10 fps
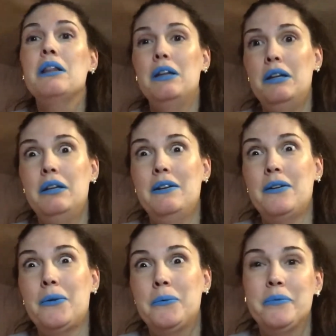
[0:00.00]
There you
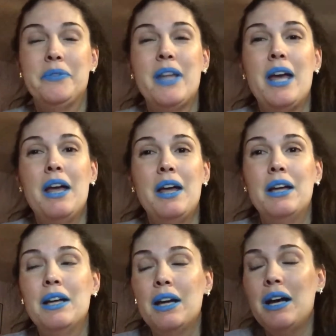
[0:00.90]
go.
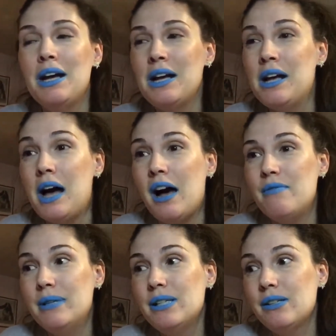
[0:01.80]
Uh,
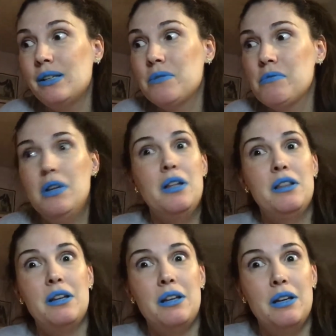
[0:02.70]
I've been dealing
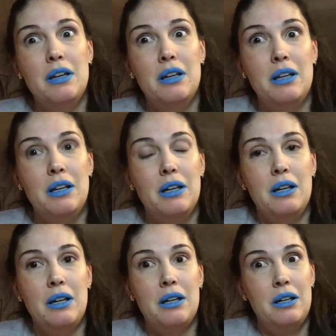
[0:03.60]
with
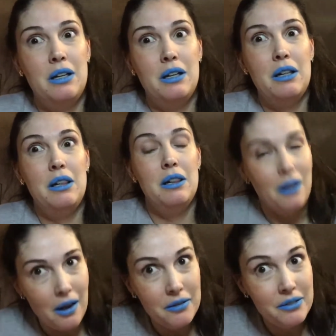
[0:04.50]
a
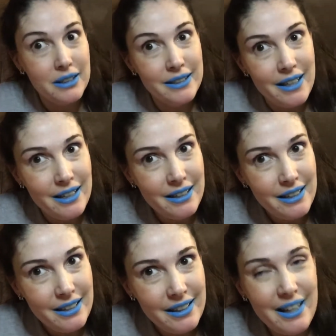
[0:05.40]
lot of anxiety